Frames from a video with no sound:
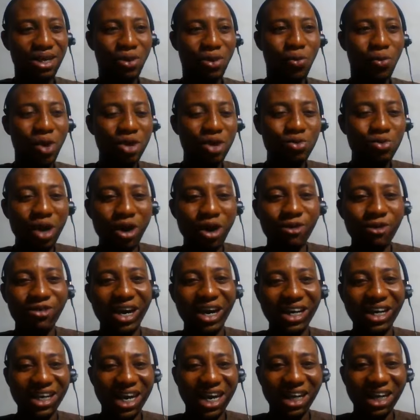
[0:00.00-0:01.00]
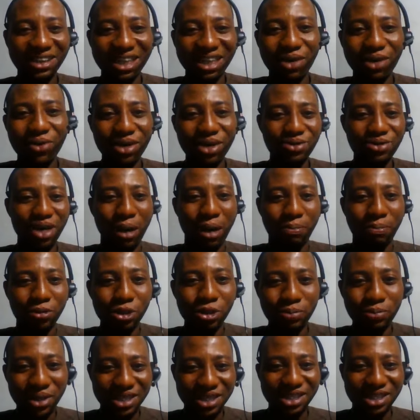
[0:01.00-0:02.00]
When you are overreacting, when you are
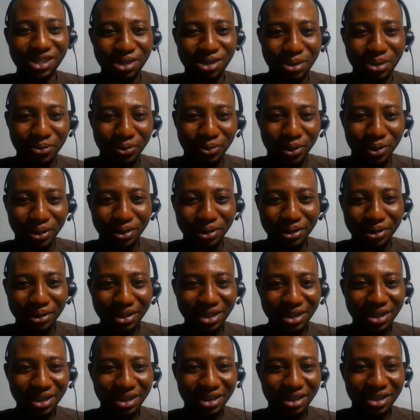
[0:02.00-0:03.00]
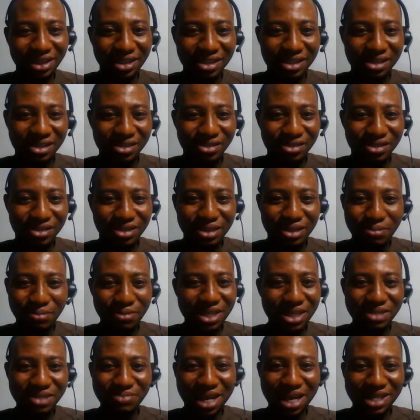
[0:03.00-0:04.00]
prospecting someone, the
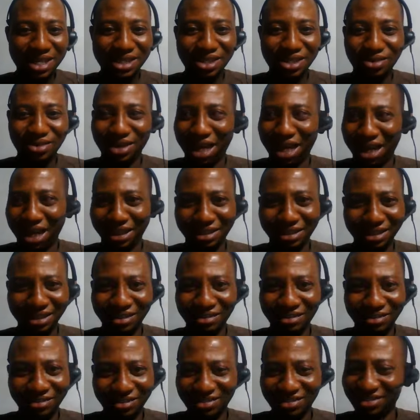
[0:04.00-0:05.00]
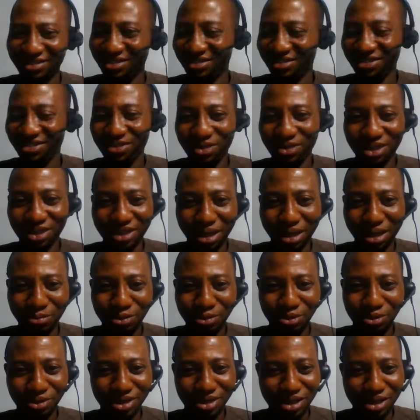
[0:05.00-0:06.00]
person might see you like, what
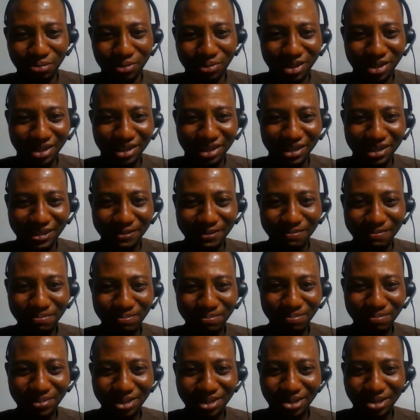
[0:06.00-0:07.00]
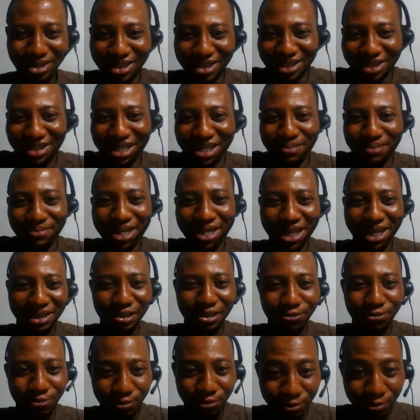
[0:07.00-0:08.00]
happened to this person? Does it take me as
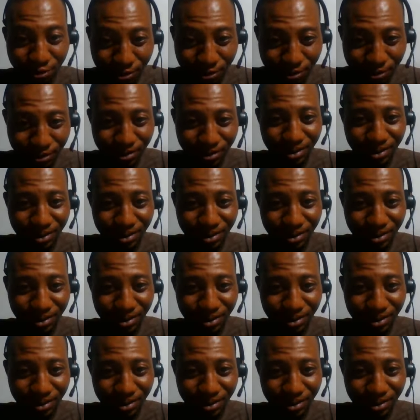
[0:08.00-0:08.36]
a fool?